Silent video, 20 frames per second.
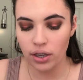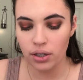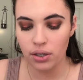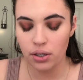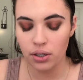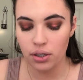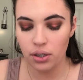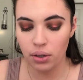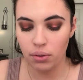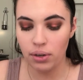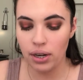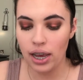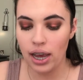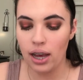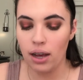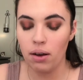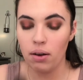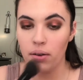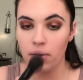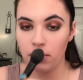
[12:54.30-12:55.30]
So
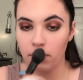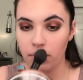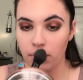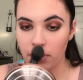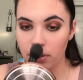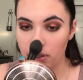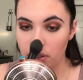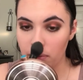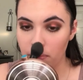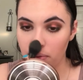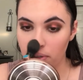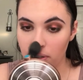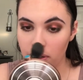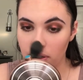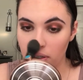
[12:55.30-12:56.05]
now I'm going to put